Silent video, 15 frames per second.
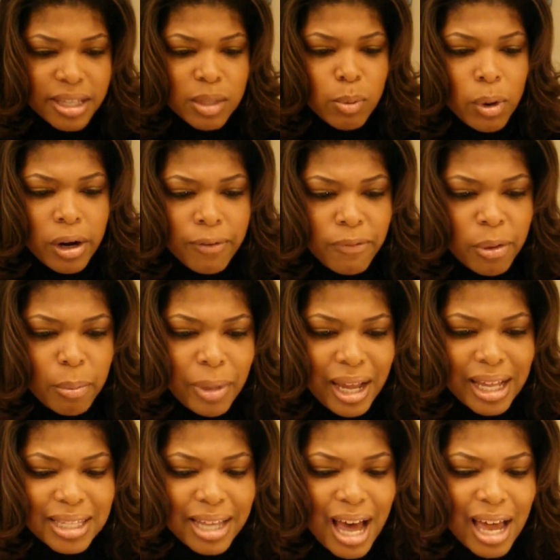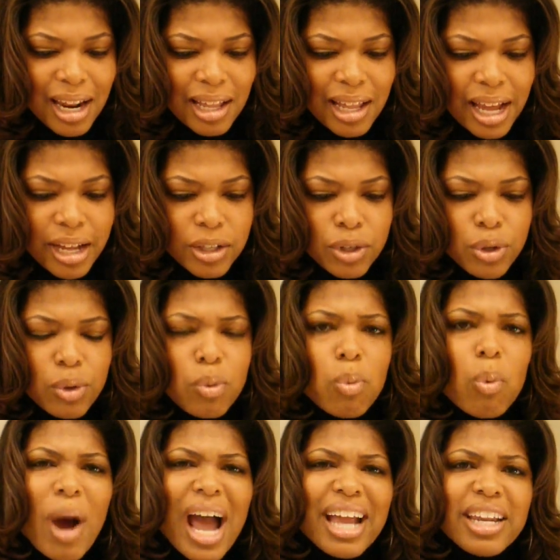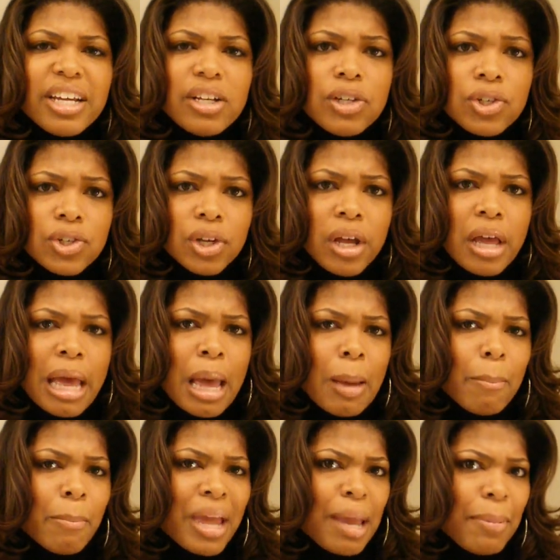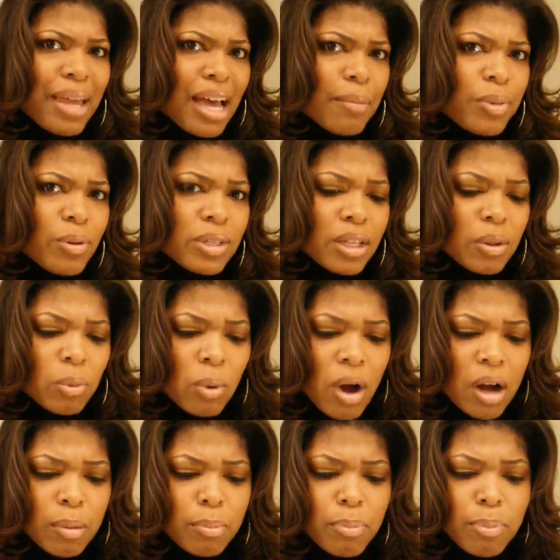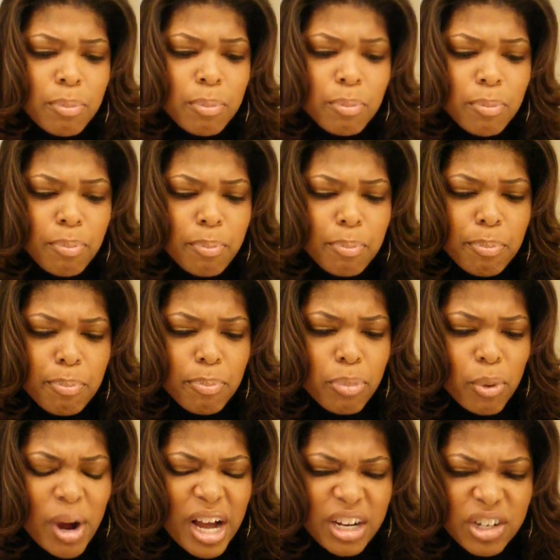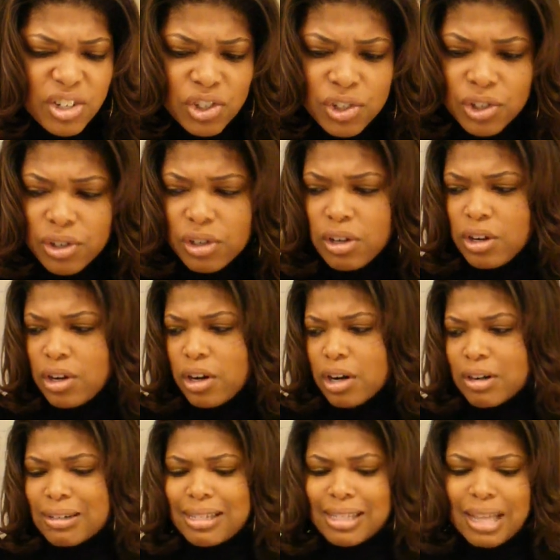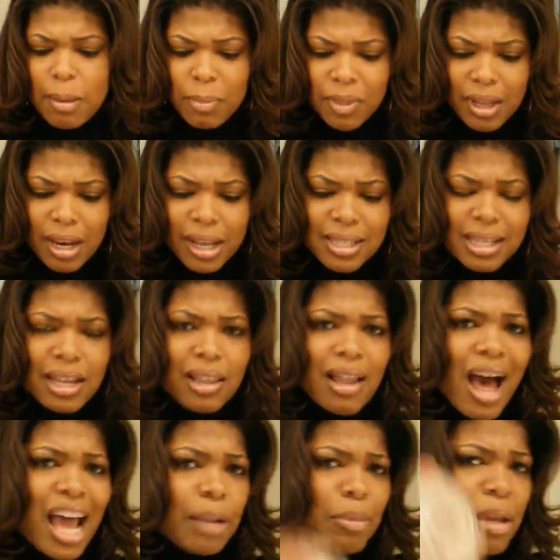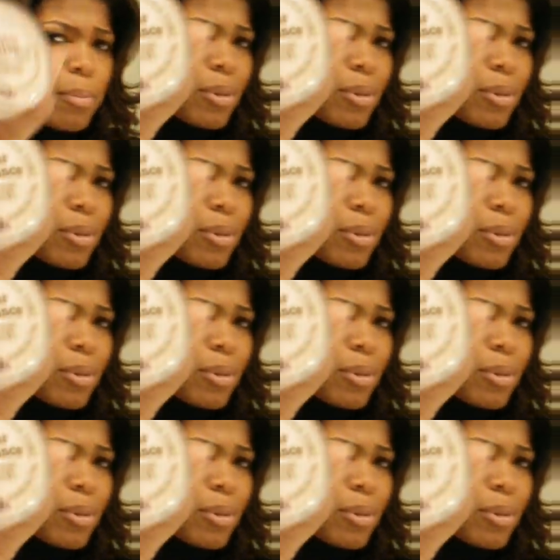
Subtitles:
this work for me. It's kind of like too whitish. Maybe I'm using the wrong brush or something, because a lot of